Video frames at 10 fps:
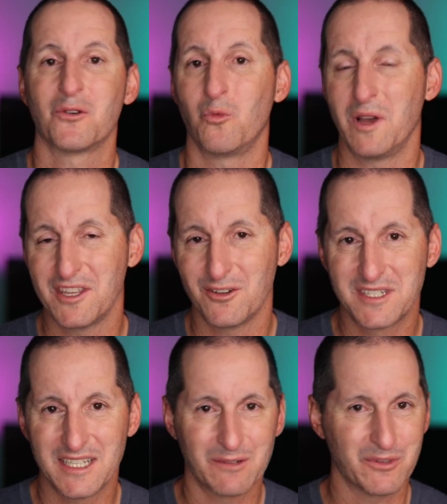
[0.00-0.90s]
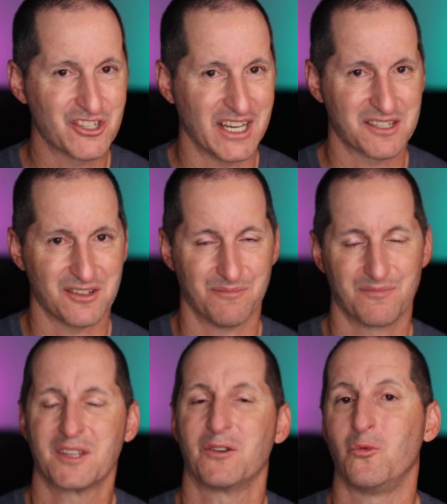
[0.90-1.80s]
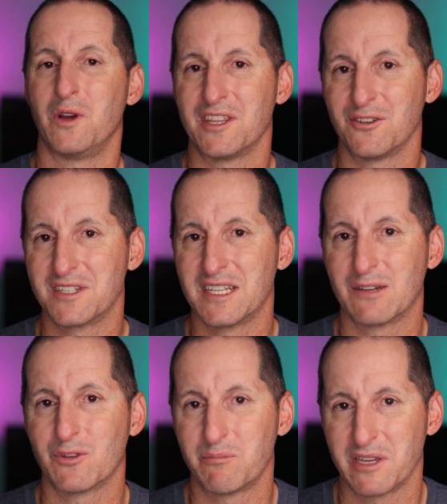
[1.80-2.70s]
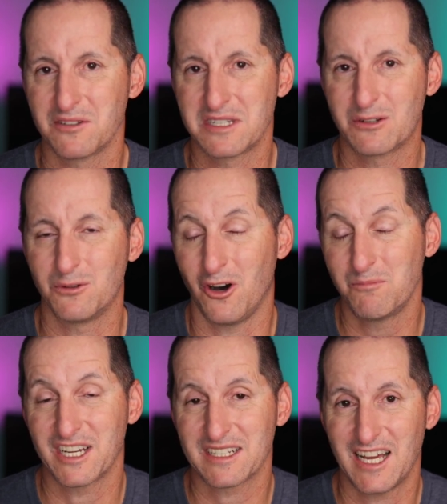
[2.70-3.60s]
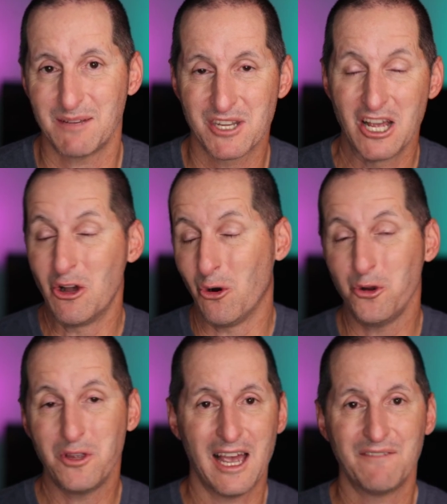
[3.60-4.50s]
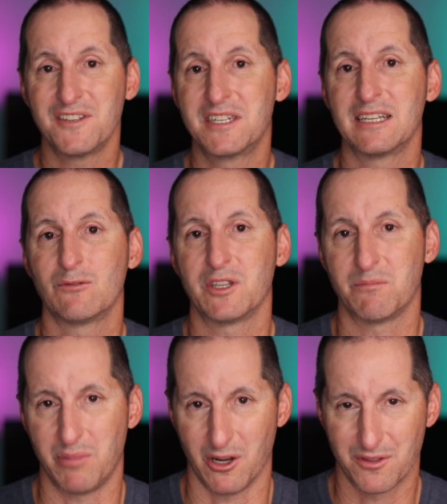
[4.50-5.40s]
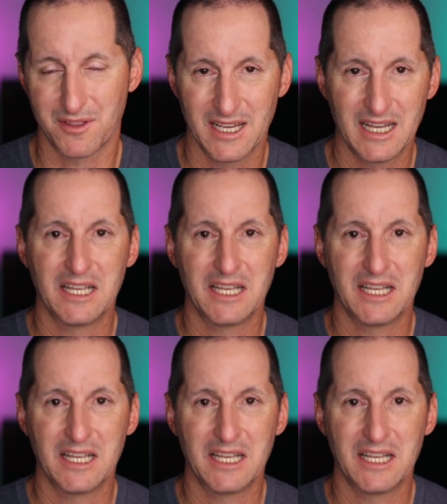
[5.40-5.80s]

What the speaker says: whether you're dealing with JSON, whether you're dealing with Peel SQL object types, or you have to deal with both,